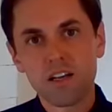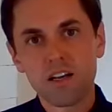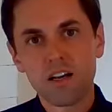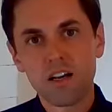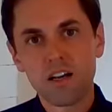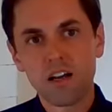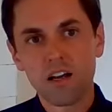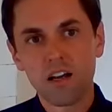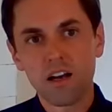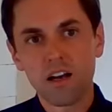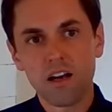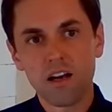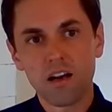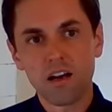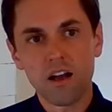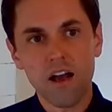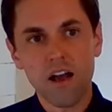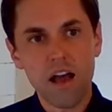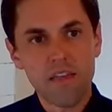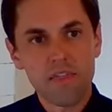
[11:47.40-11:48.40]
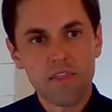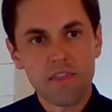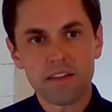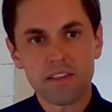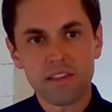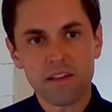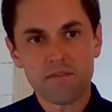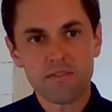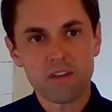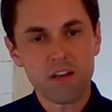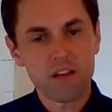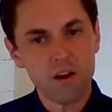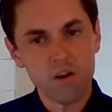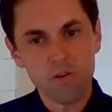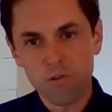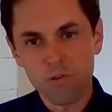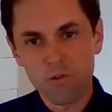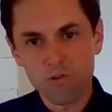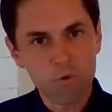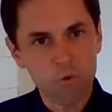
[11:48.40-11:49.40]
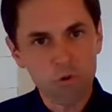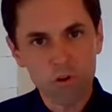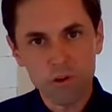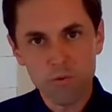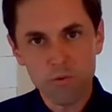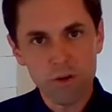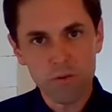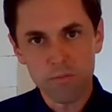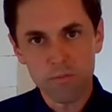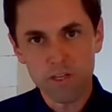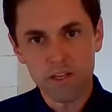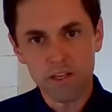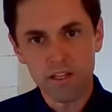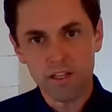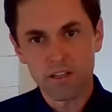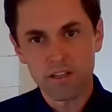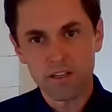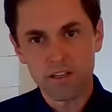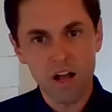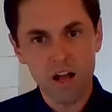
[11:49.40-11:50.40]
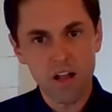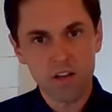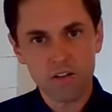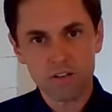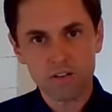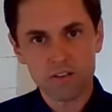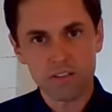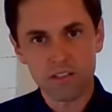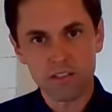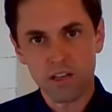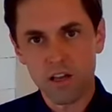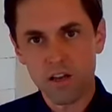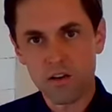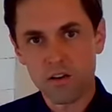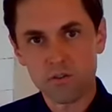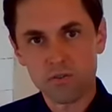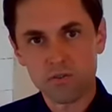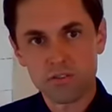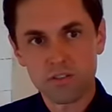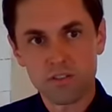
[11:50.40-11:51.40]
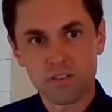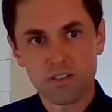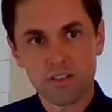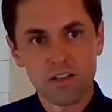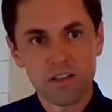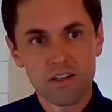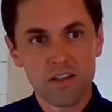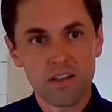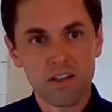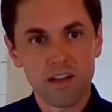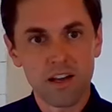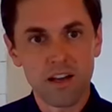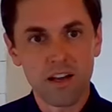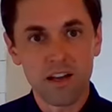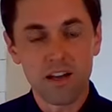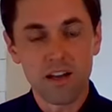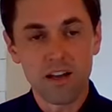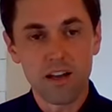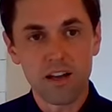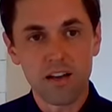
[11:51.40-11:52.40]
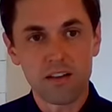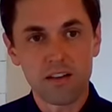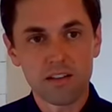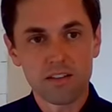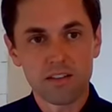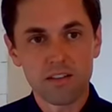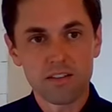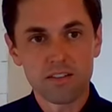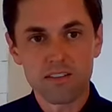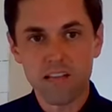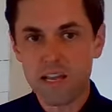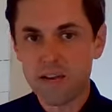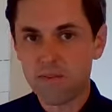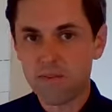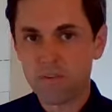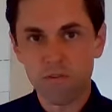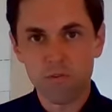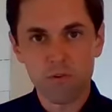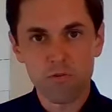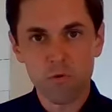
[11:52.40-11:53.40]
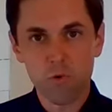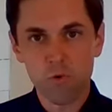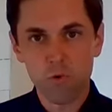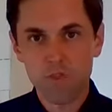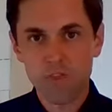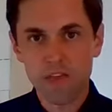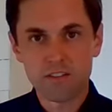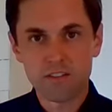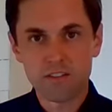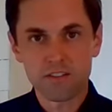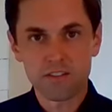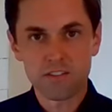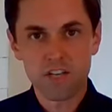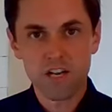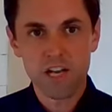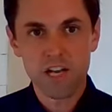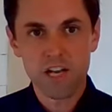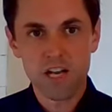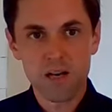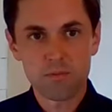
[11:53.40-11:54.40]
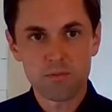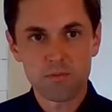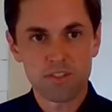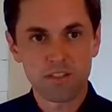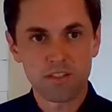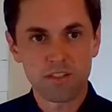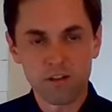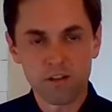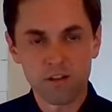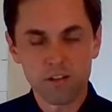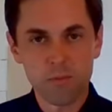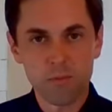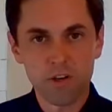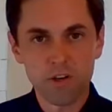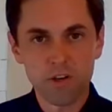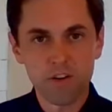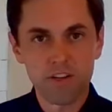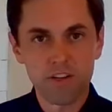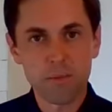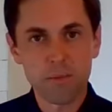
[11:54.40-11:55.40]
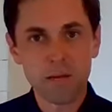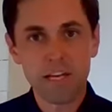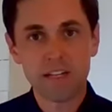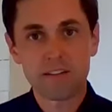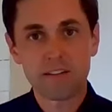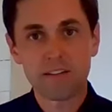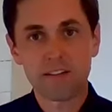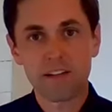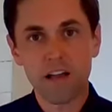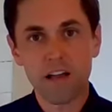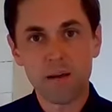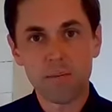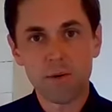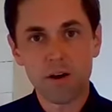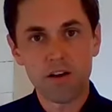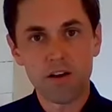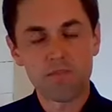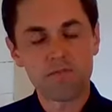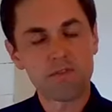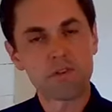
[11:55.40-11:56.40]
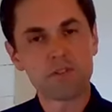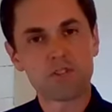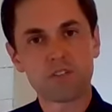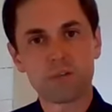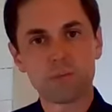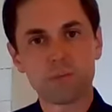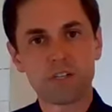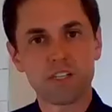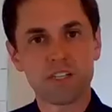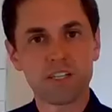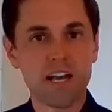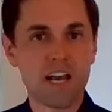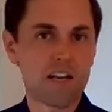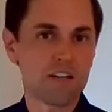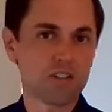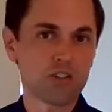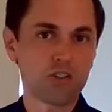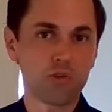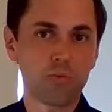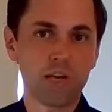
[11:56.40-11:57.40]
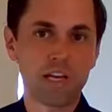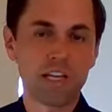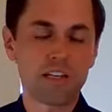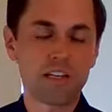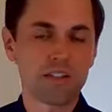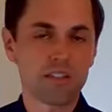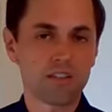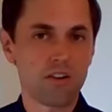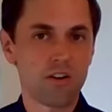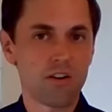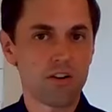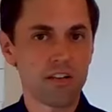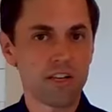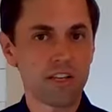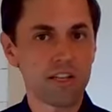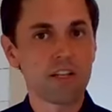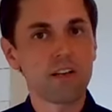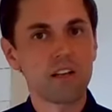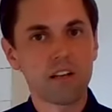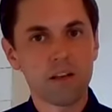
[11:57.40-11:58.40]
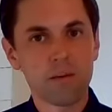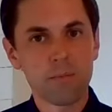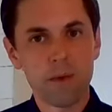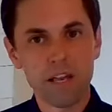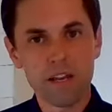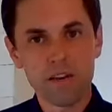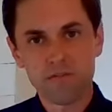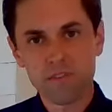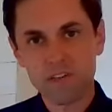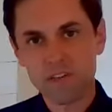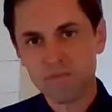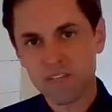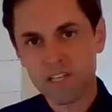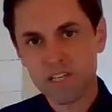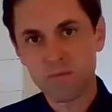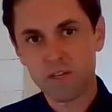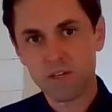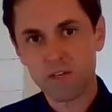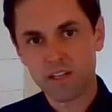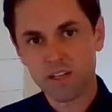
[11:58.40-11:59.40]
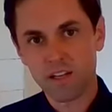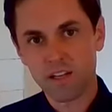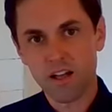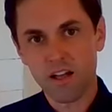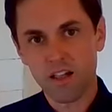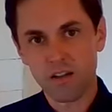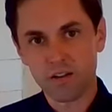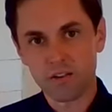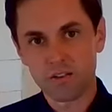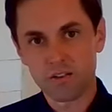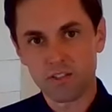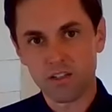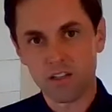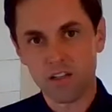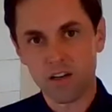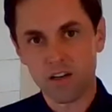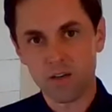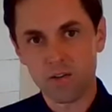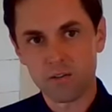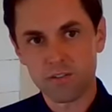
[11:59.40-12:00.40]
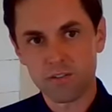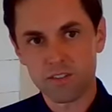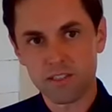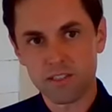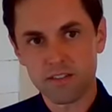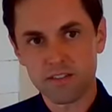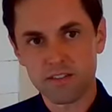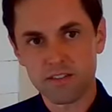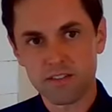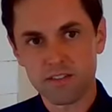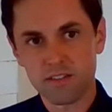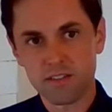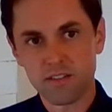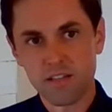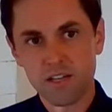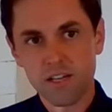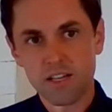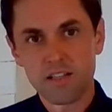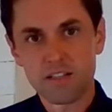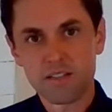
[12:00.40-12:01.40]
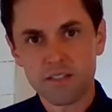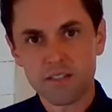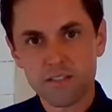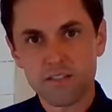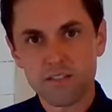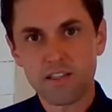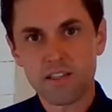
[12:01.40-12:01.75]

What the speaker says: I think they've done over $41 million in loans, saved over 4,000 jobs. The little community bank that I'm on, First Liberty National Bank, has already made $15 million in loans. And this is to